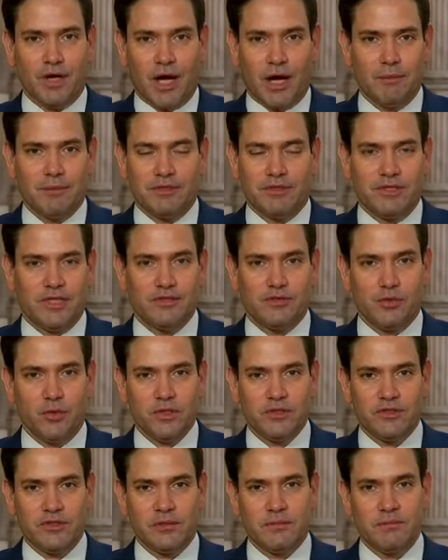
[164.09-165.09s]
common sense
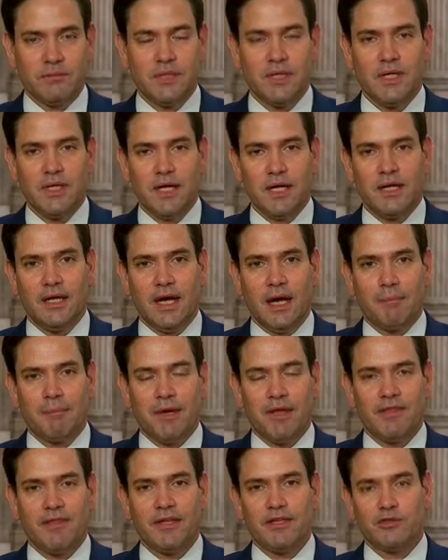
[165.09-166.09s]
wisdom and not
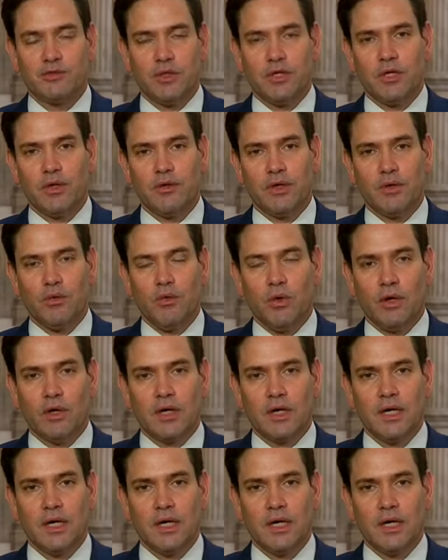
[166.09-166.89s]
by things we know that work.